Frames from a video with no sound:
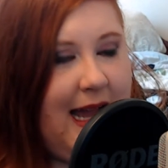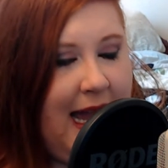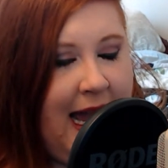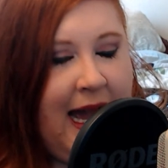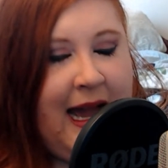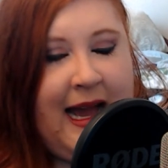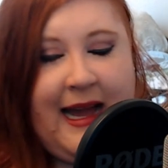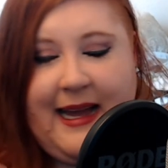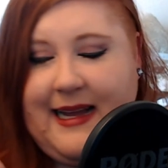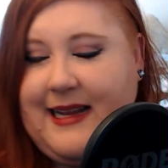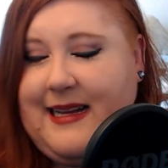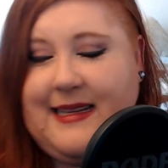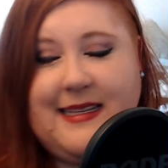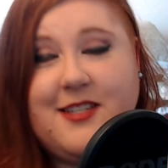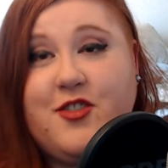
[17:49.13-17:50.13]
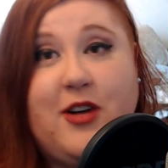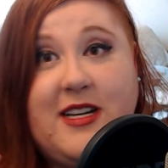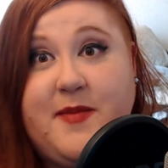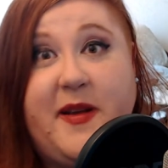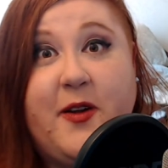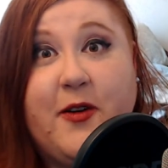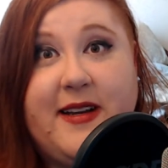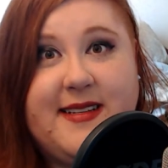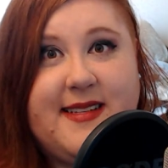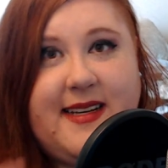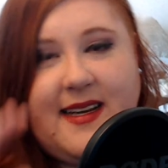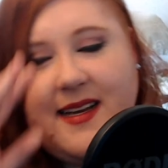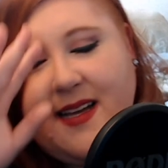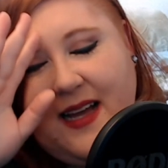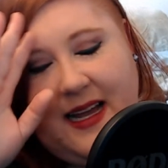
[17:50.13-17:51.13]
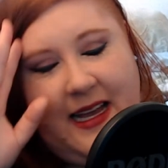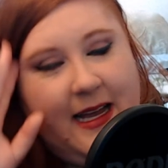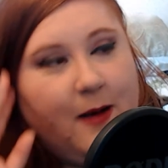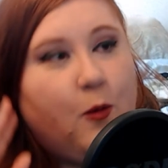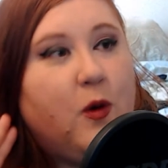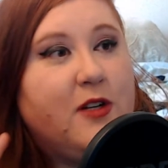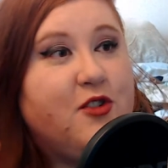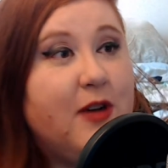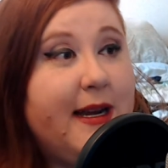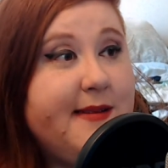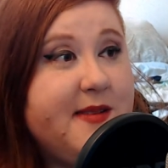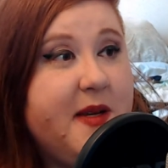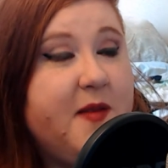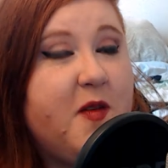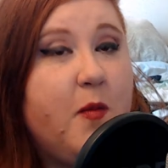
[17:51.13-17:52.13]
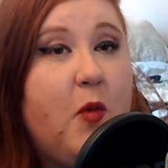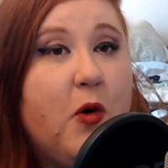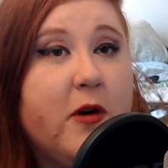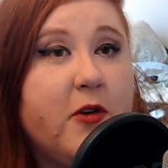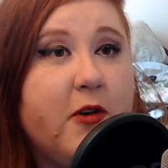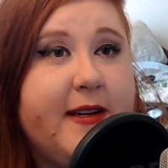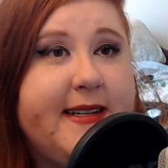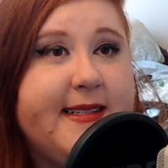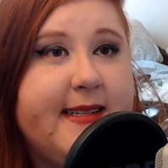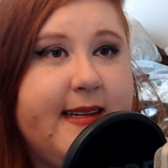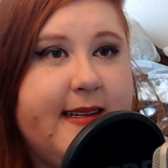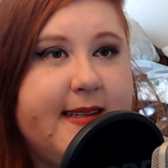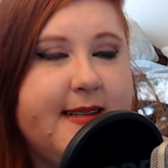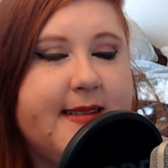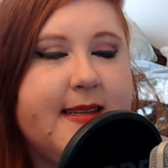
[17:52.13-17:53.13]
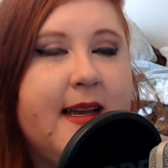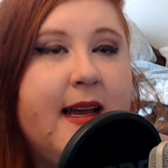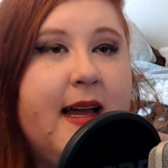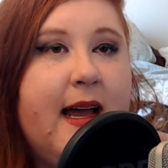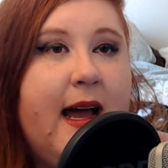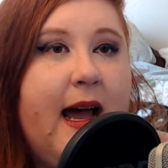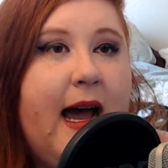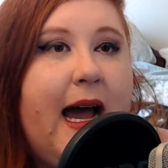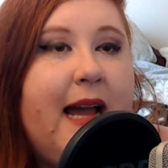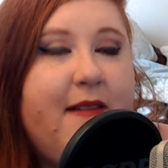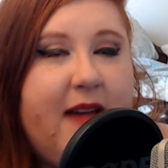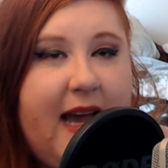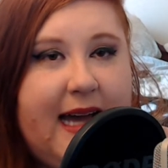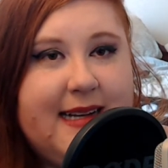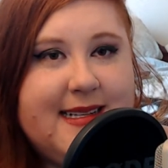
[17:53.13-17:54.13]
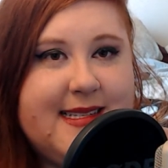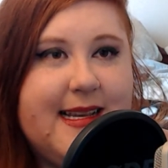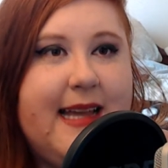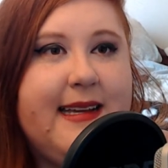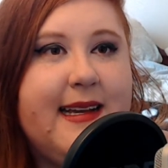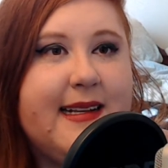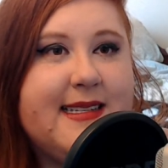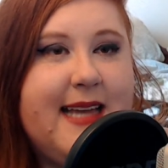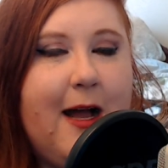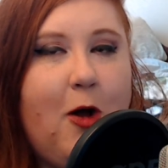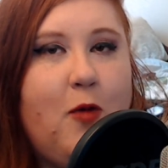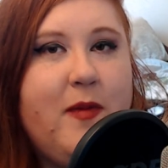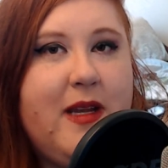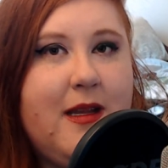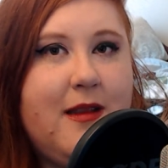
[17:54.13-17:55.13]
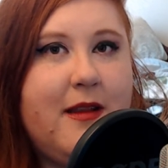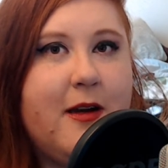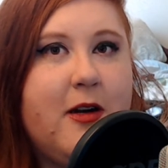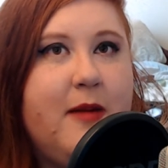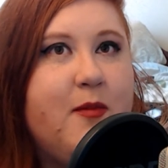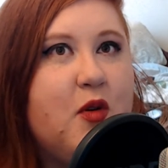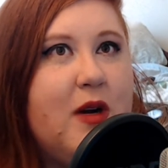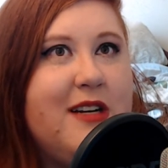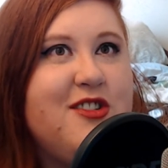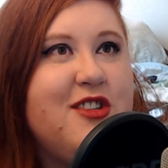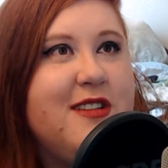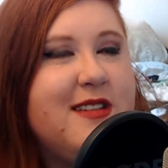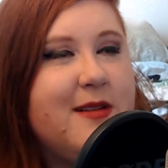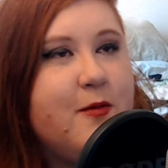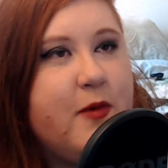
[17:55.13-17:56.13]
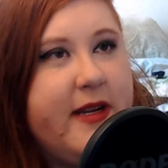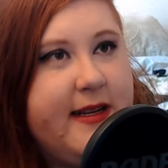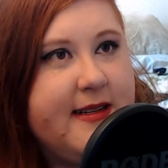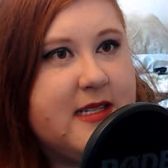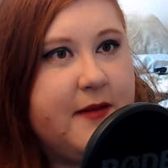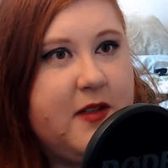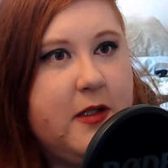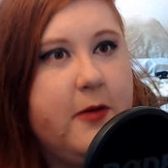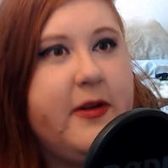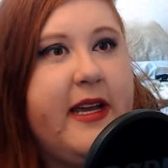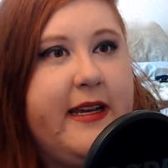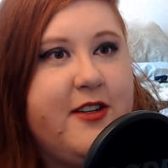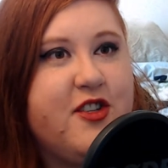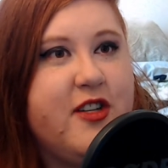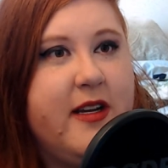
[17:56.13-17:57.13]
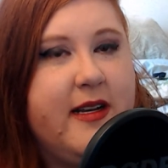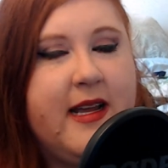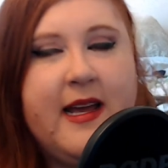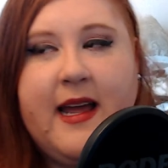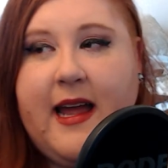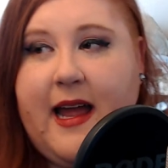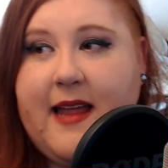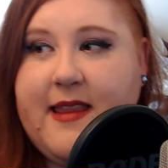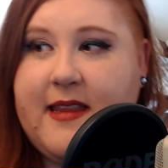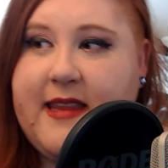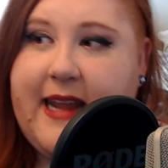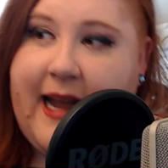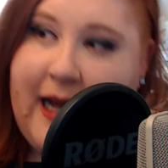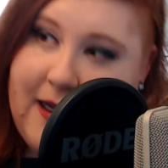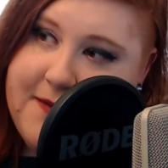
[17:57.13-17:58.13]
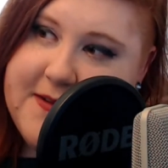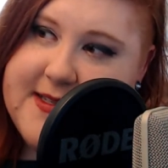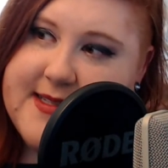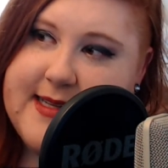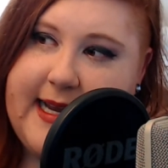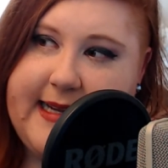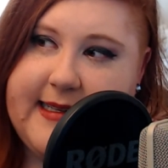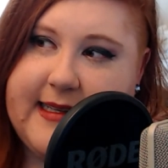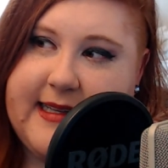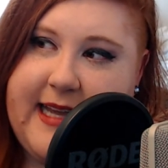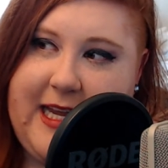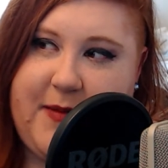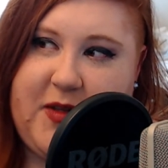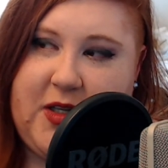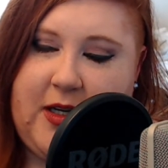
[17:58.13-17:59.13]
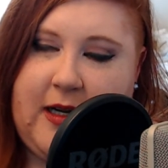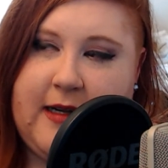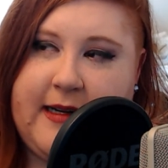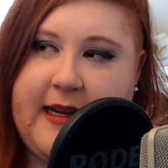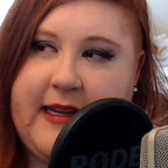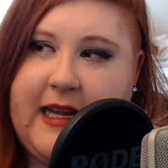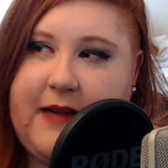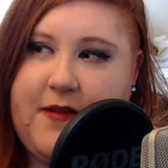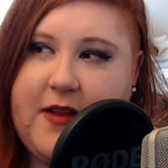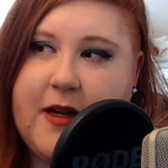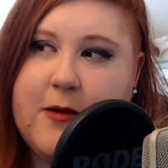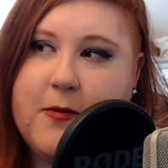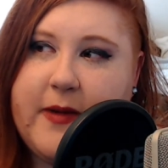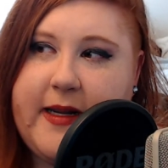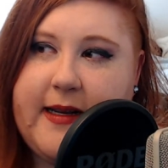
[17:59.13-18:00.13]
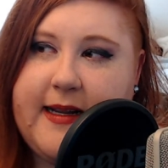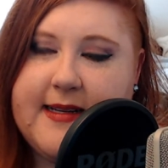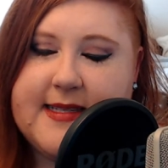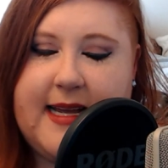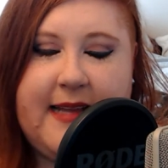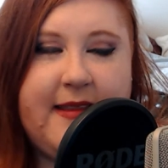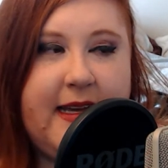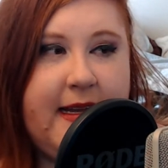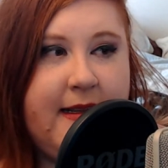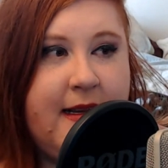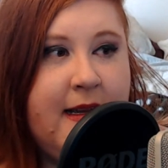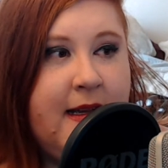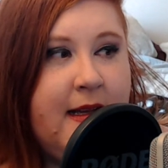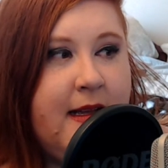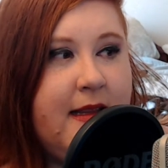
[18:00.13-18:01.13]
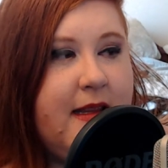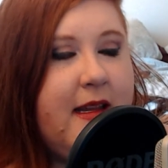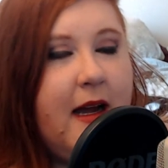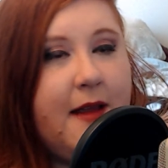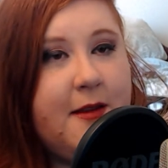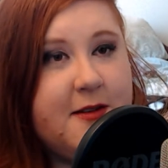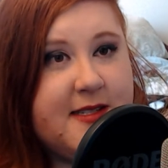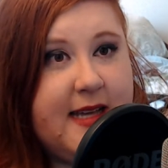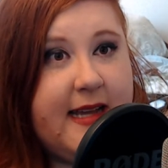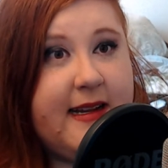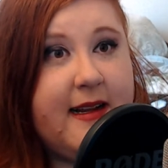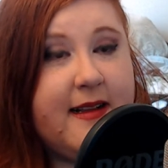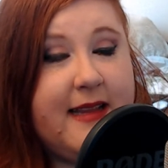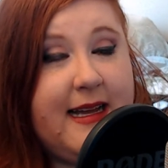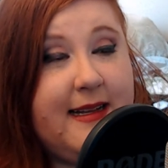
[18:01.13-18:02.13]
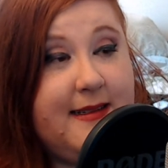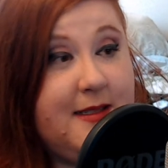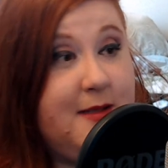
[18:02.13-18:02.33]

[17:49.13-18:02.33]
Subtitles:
This drives me crazy. And what drives me even more crazy is I've had a psychic tell me their impressions and readings of a location, and then the alpha psychic came along and gave their readings, and then the other psychic that